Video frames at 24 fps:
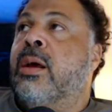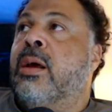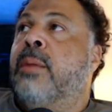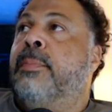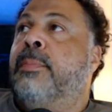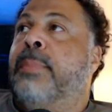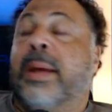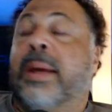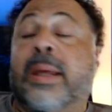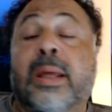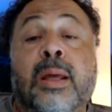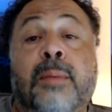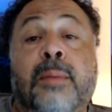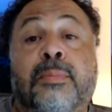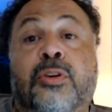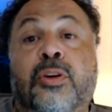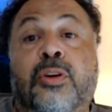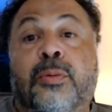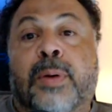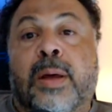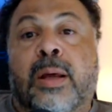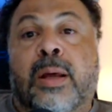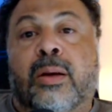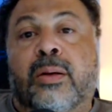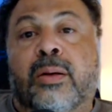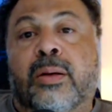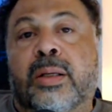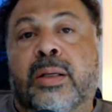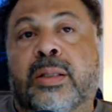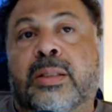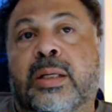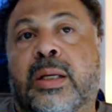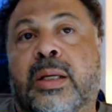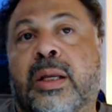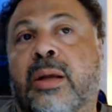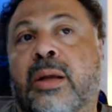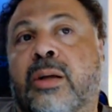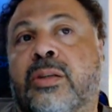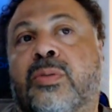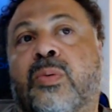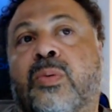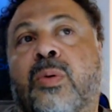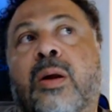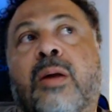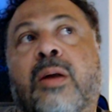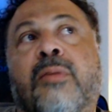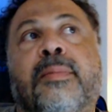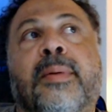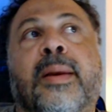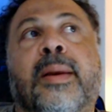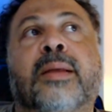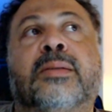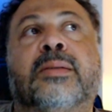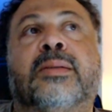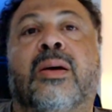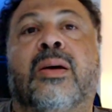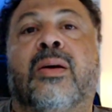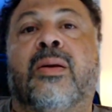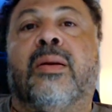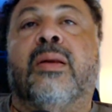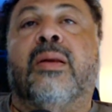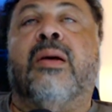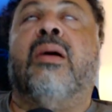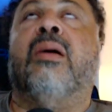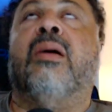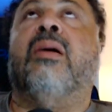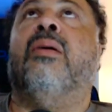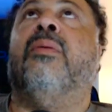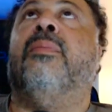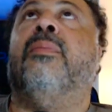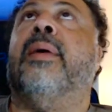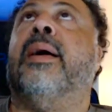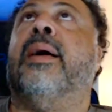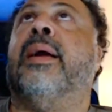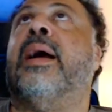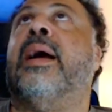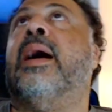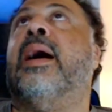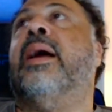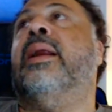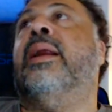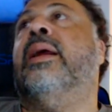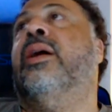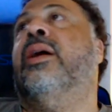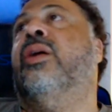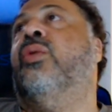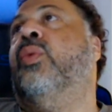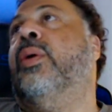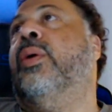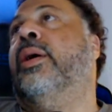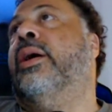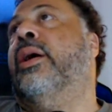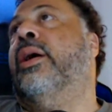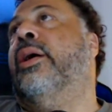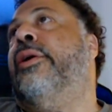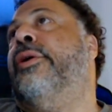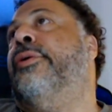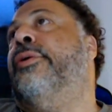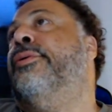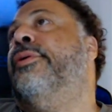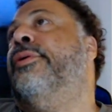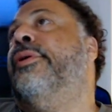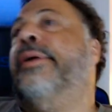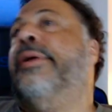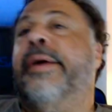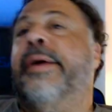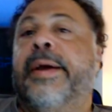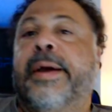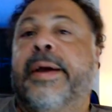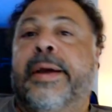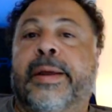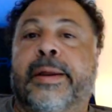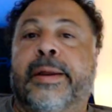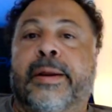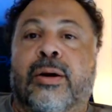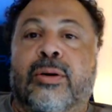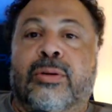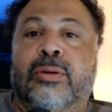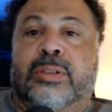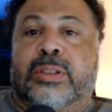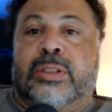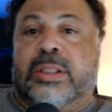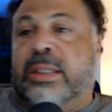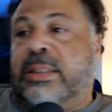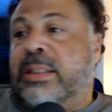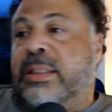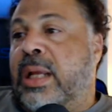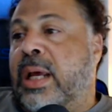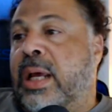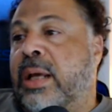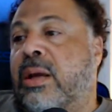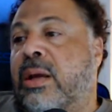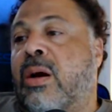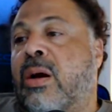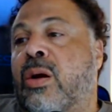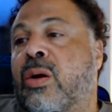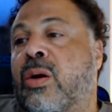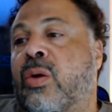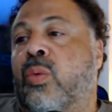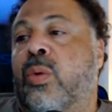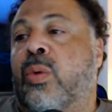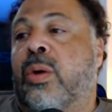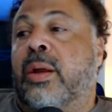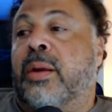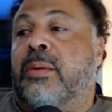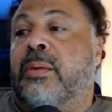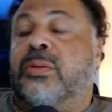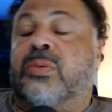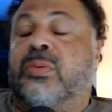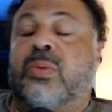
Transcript: picking up 2 penalties. And here's where everybody's on, oh, my God, here we go, you know, just like Connor Williams.